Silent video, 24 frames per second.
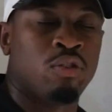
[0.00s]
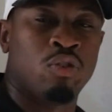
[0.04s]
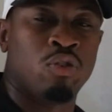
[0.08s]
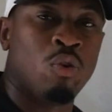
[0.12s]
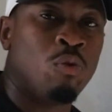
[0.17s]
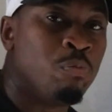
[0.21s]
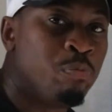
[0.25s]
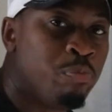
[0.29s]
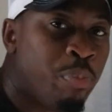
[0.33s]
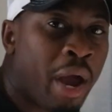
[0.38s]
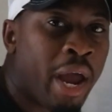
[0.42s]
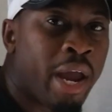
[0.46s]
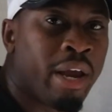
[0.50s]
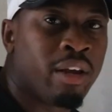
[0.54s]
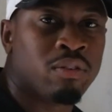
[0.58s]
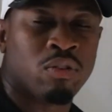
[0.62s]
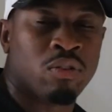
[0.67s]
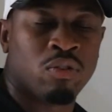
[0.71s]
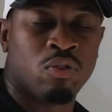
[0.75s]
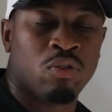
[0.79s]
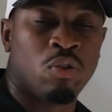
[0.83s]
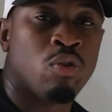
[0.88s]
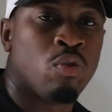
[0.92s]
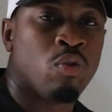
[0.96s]
There's no
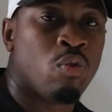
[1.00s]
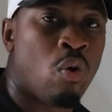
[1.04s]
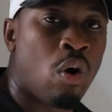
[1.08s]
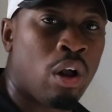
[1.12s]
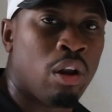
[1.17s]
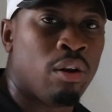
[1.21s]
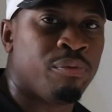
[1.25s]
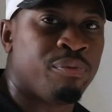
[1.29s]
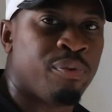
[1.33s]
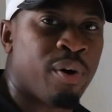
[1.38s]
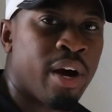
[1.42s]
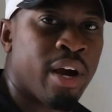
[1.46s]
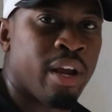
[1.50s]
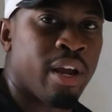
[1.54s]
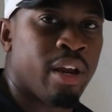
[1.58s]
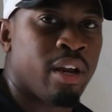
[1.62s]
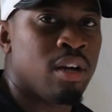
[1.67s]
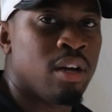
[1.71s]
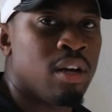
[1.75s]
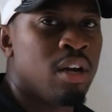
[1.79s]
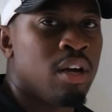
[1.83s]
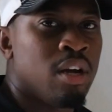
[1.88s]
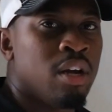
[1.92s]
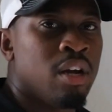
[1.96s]
banks, there's no
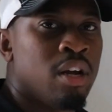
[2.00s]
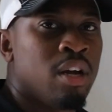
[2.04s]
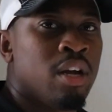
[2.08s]
qualifying.